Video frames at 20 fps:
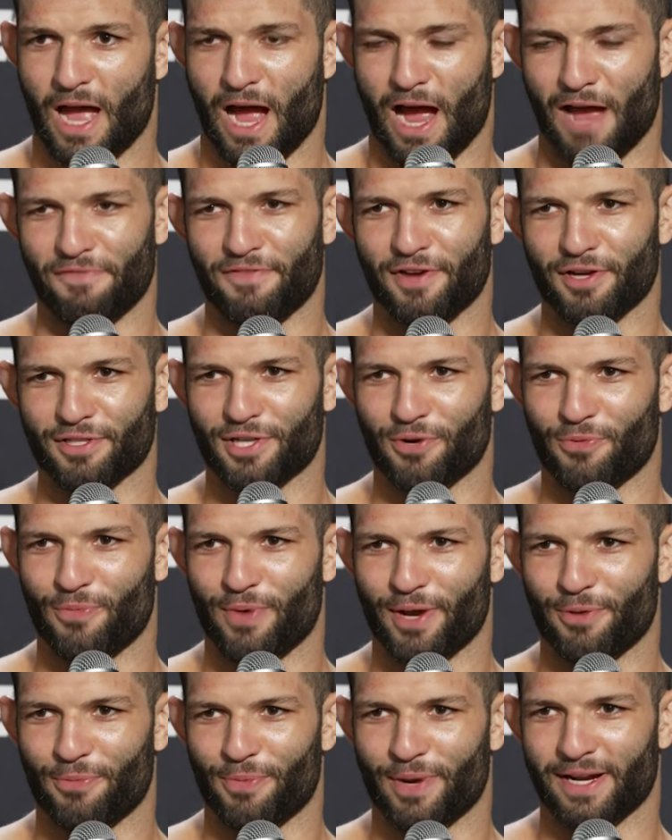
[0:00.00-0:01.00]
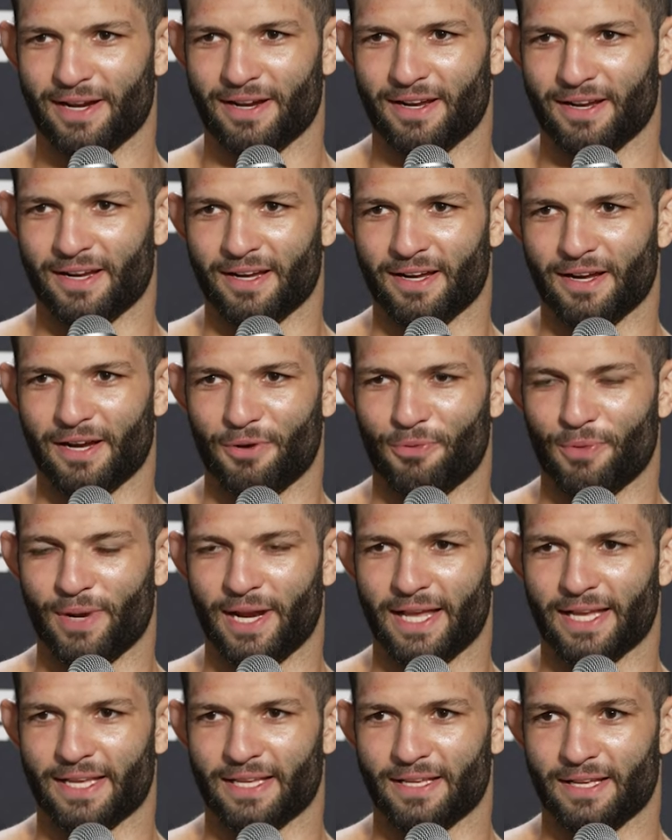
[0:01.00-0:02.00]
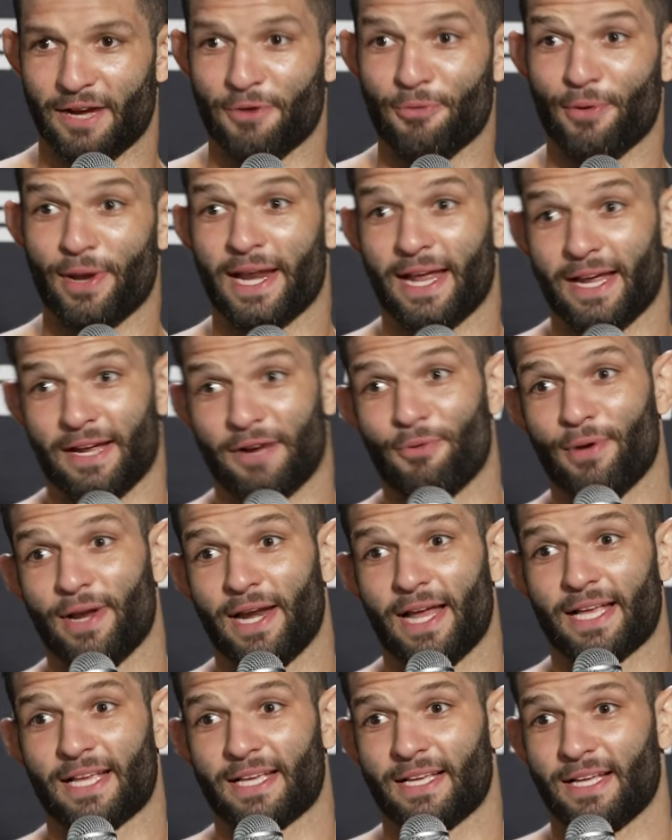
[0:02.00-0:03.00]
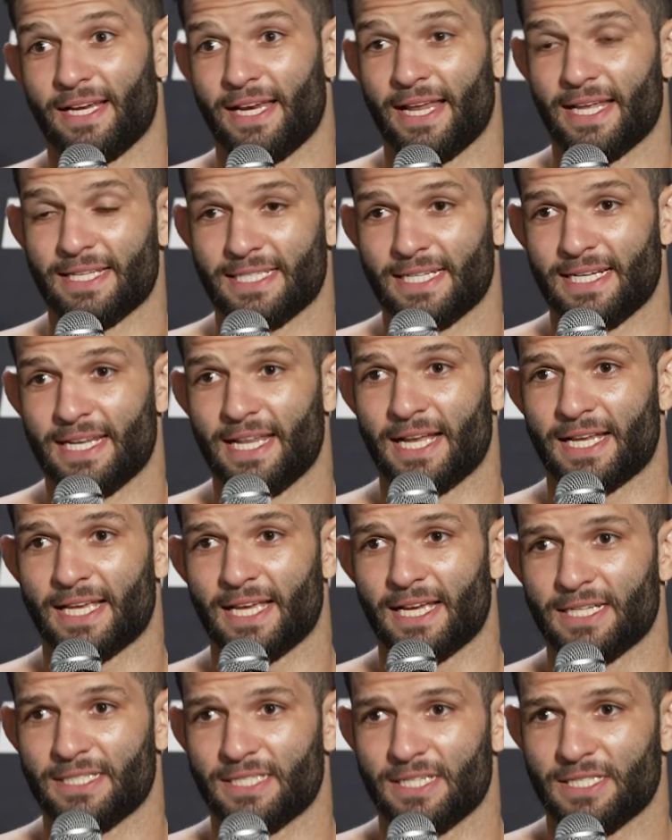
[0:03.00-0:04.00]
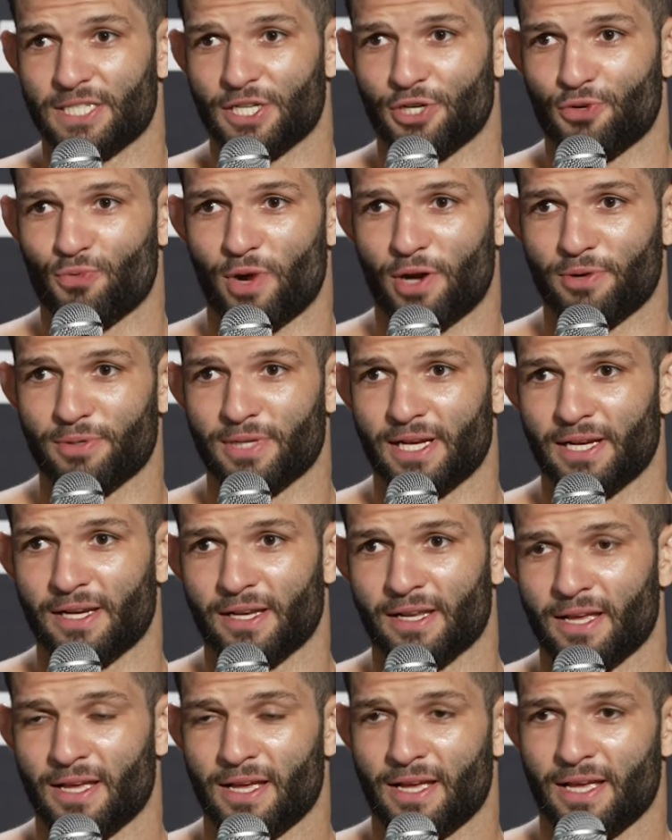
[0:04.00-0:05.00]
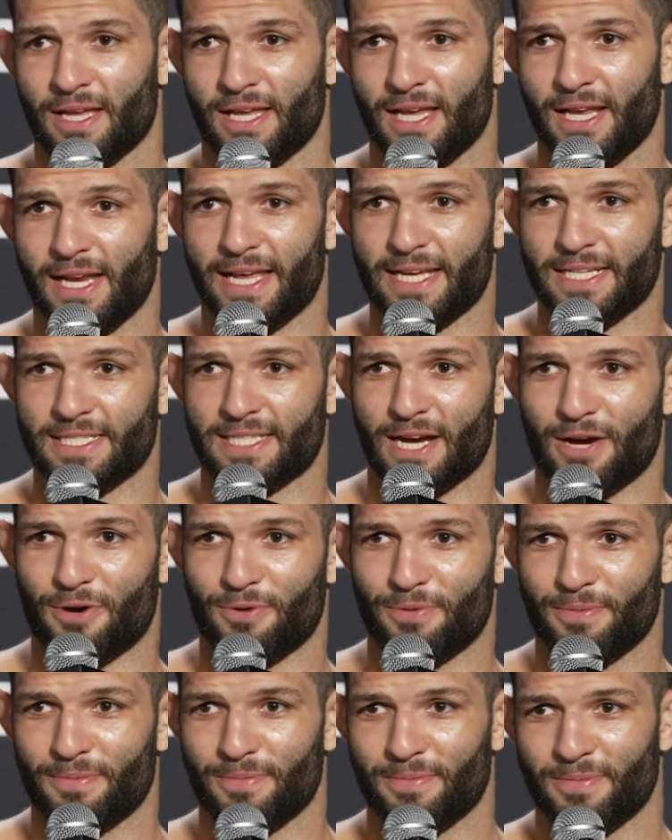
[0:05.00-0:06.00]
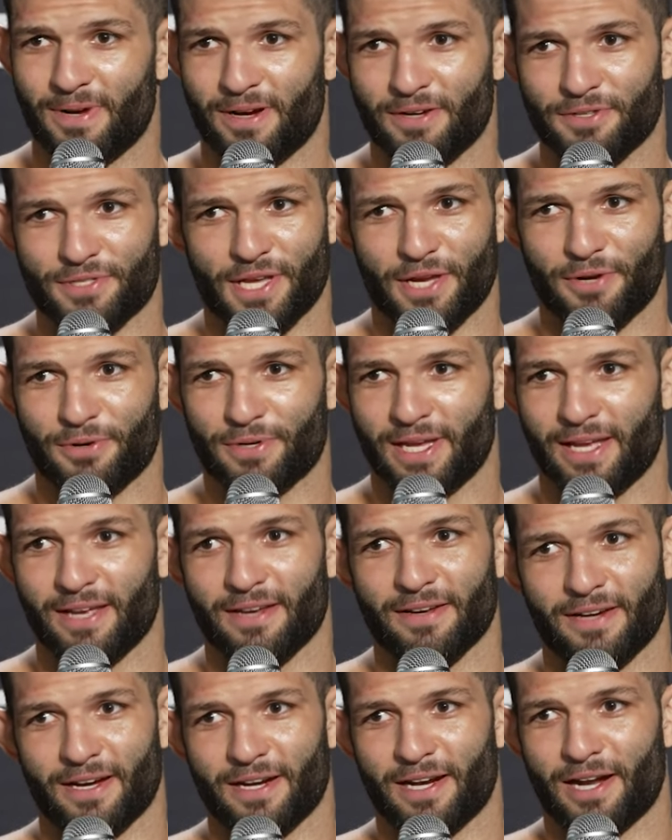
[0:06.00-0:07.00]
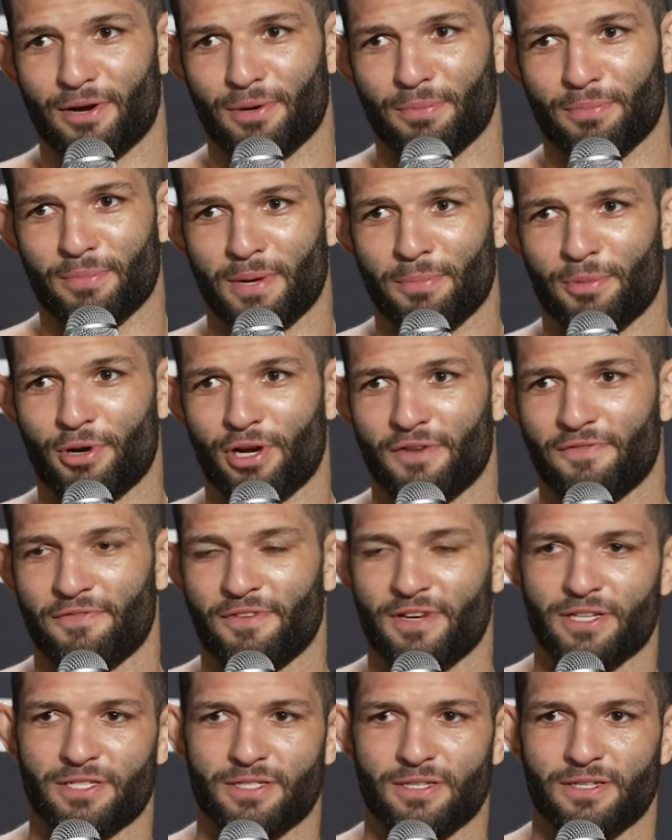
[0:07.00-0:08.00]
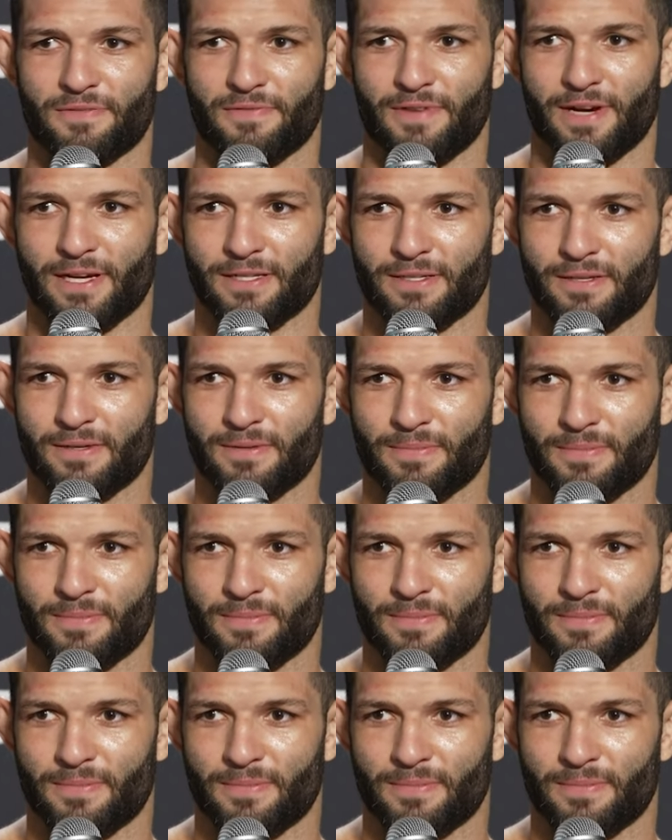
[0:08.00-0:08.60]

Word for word: I felt that way when uh, when I when I when I landed the kick in the third round and he laid down. I say, okay, now I'm, I'm gonna finish this fight.